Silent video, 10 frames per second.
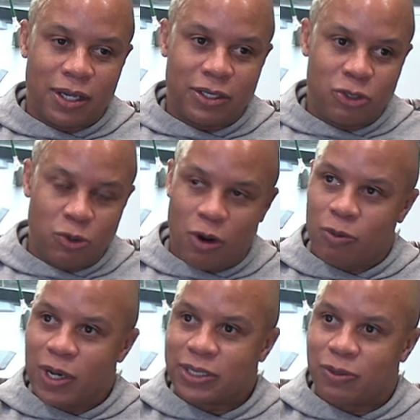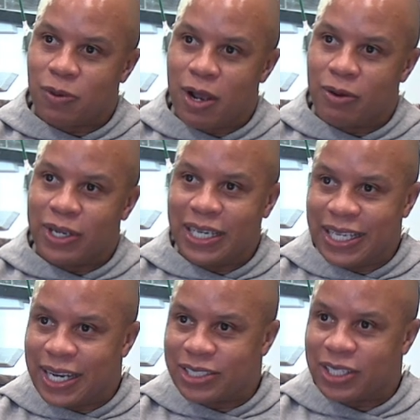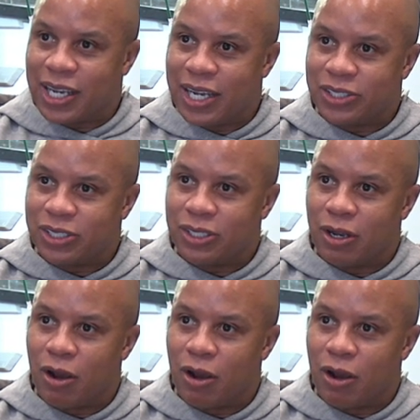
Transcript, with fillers: Duo Restaurant, Elite Education.